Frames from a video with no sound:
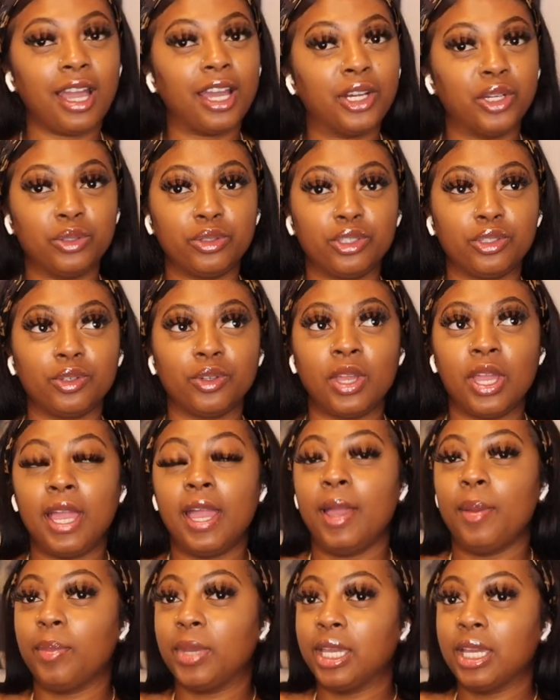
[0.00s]
I do too,
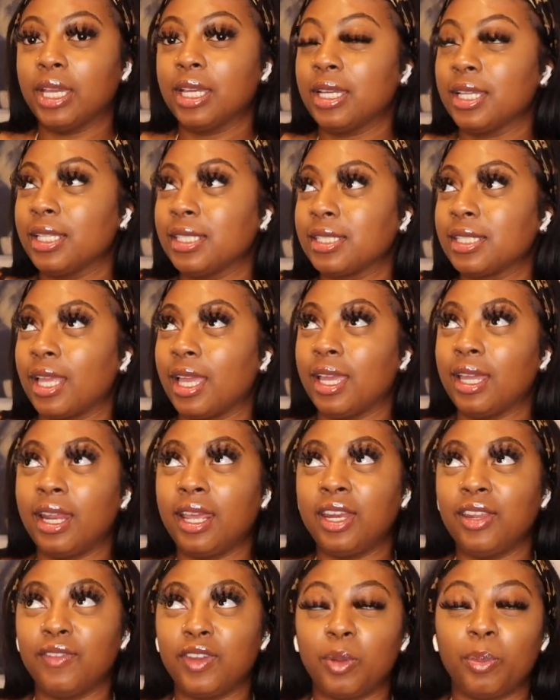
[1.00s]
because it
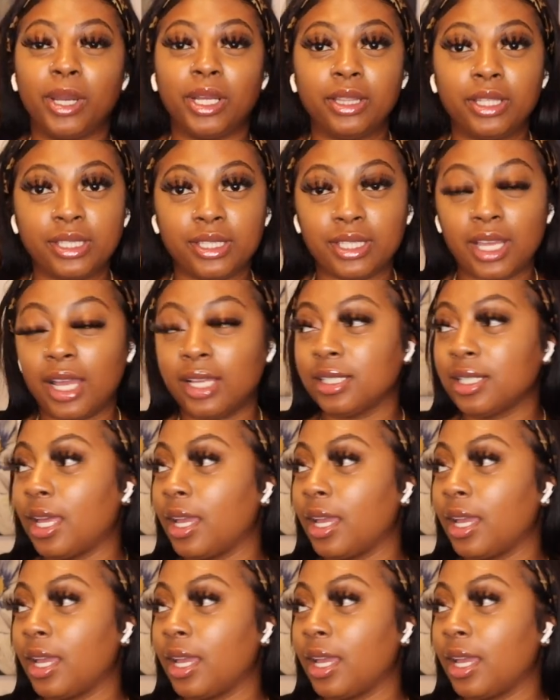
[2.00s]
ain't even about the size.